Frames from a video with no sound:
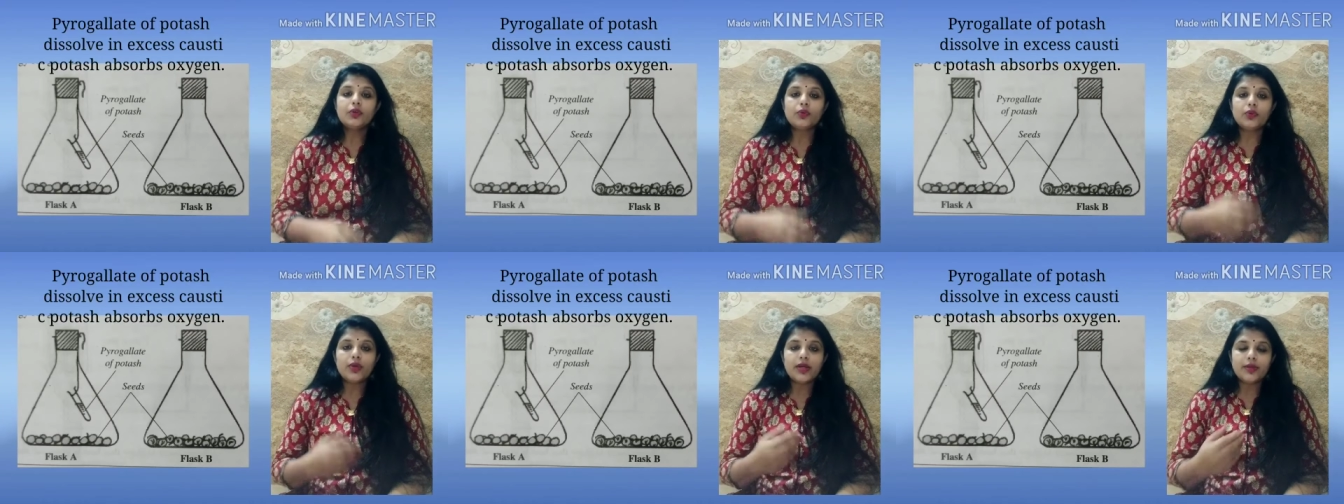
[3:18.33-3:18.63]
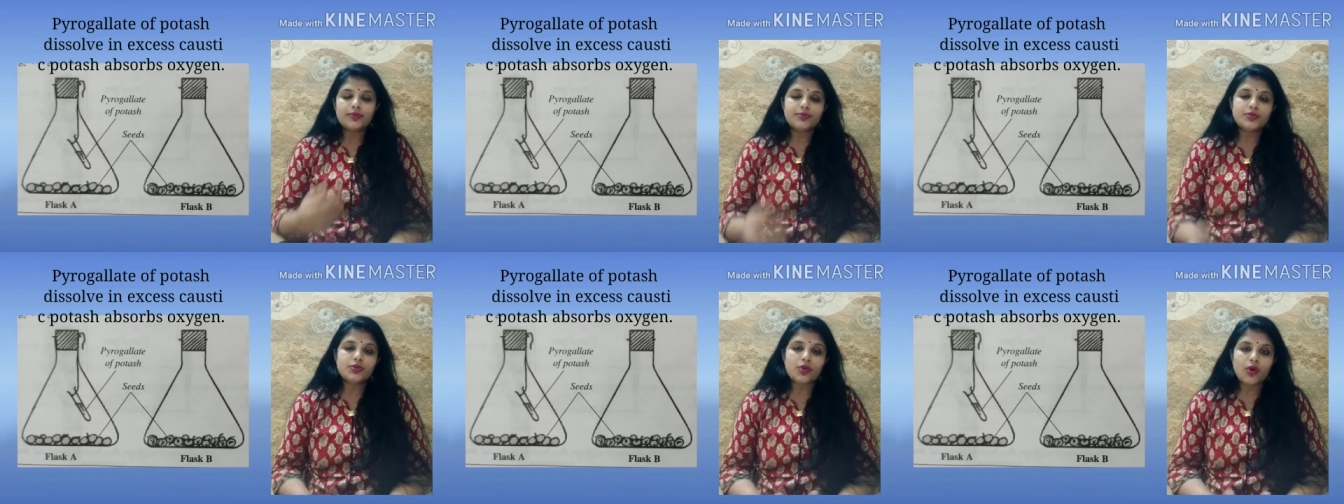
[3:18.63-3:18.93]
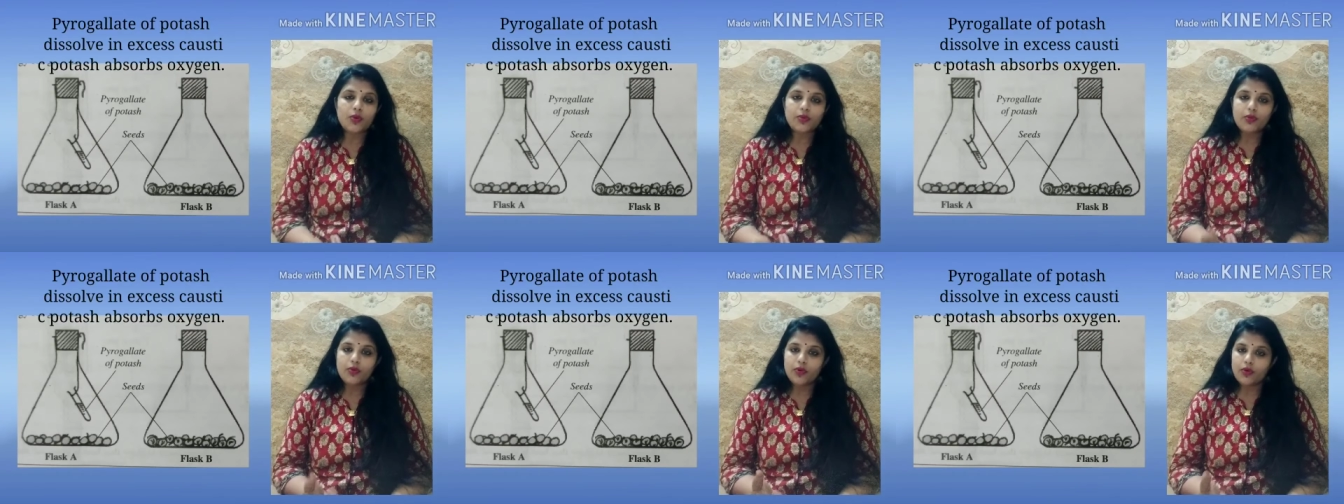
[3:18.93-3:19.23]
to
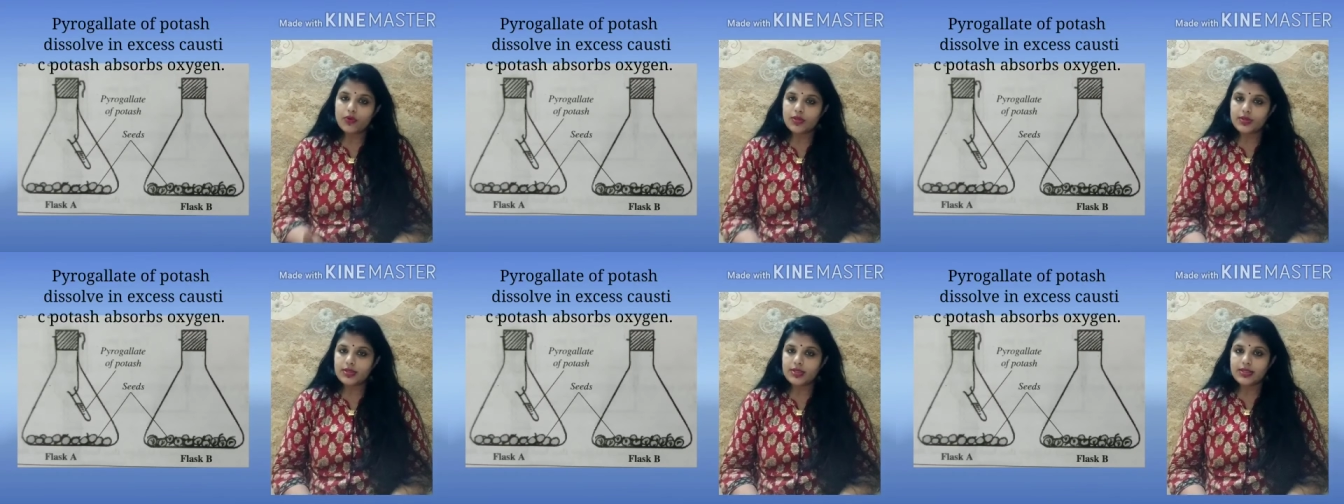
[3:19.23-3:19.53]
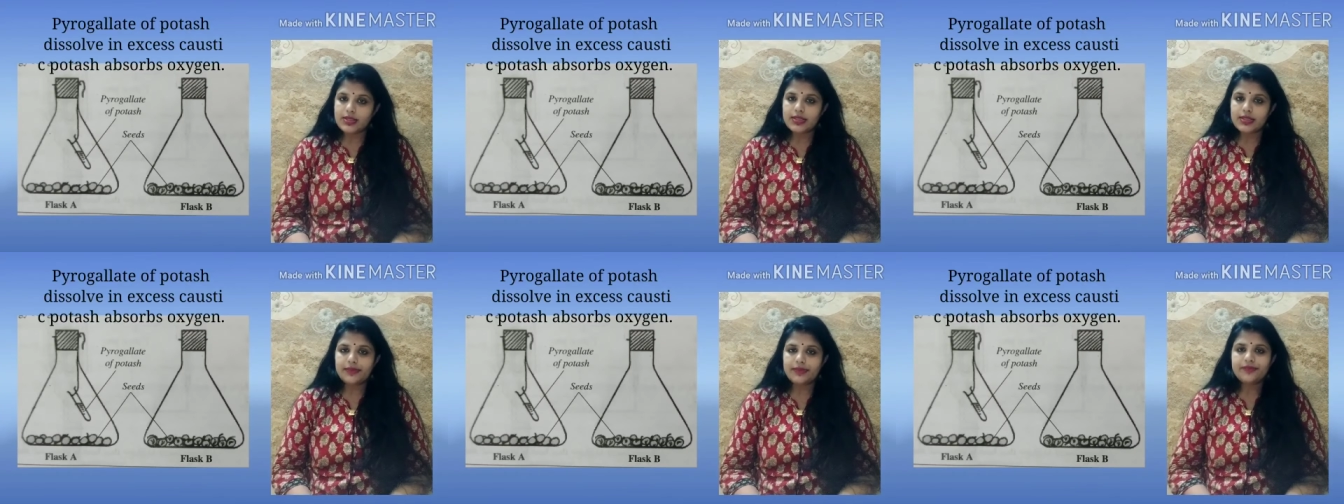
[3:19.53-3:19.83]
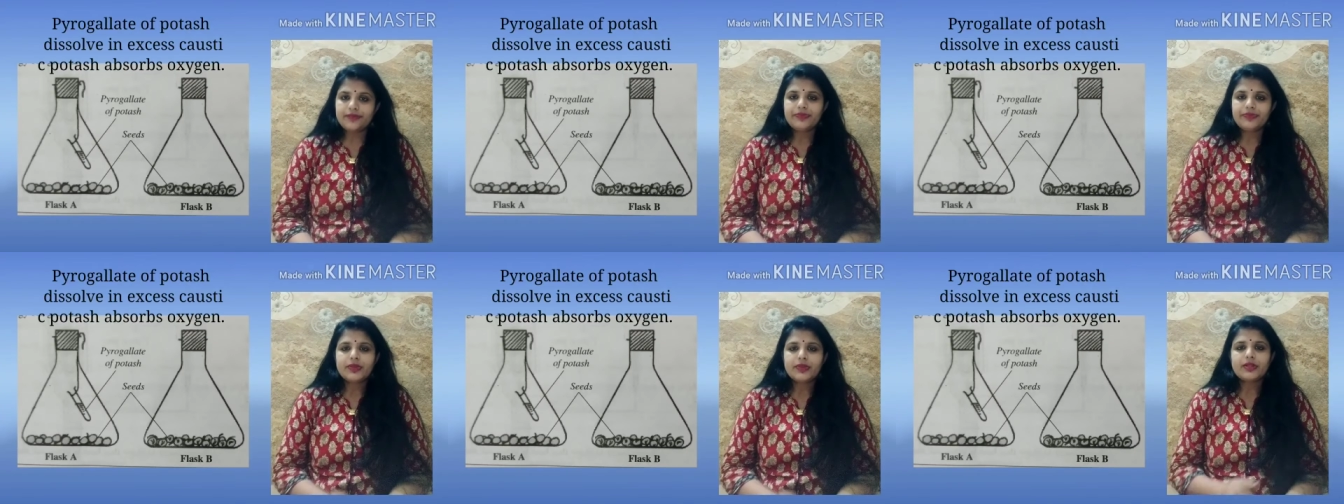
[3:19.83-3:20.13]
absorb
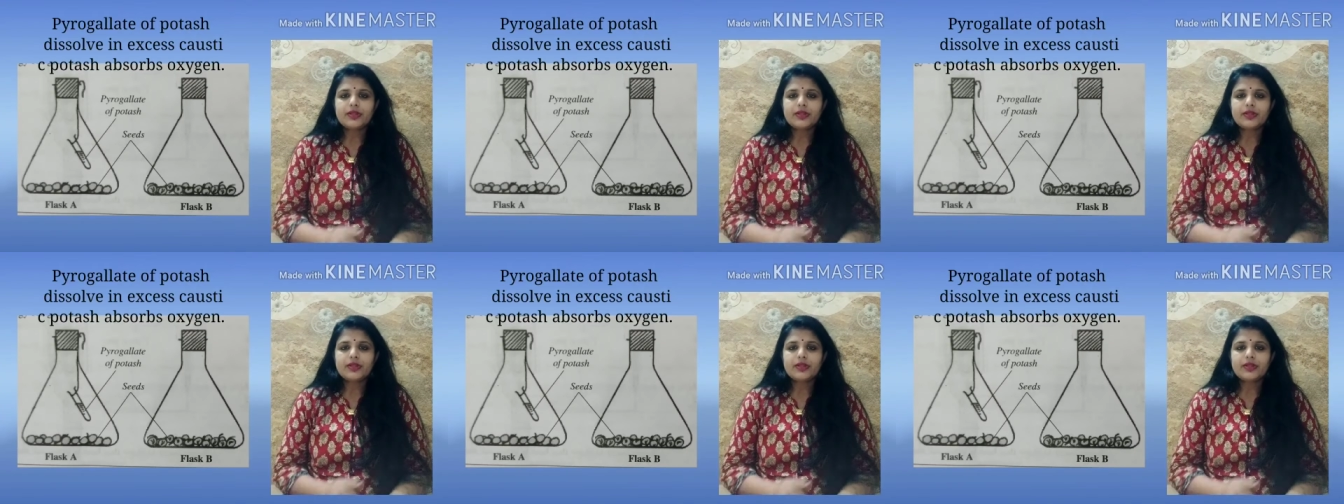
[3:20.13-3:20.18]
oxygen.